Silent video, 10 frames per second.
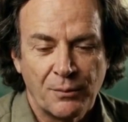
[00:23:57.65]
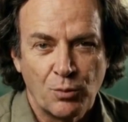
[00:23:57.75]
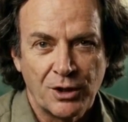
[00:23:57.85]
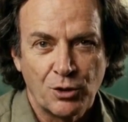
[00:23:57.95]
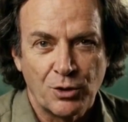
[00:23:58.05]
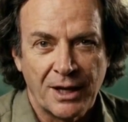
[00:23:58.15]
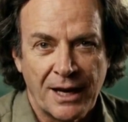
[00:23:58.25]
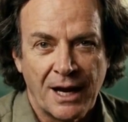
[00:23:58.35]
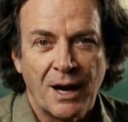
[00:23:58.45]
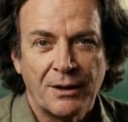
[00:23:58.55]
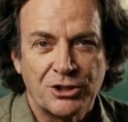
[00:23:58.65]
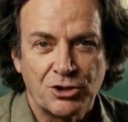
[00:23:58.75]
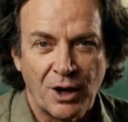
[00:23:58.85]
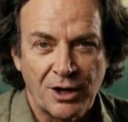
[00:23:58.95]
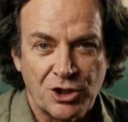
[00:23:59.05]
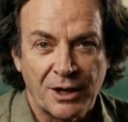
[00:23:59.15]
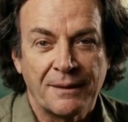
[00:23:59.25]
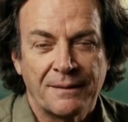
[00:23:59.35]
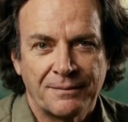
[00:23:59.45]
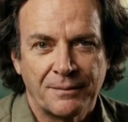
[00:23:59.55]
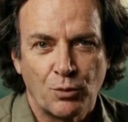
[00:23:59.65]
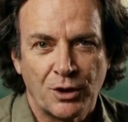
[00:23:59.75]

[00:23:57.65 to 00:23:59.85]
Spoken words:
What you really are is structure. What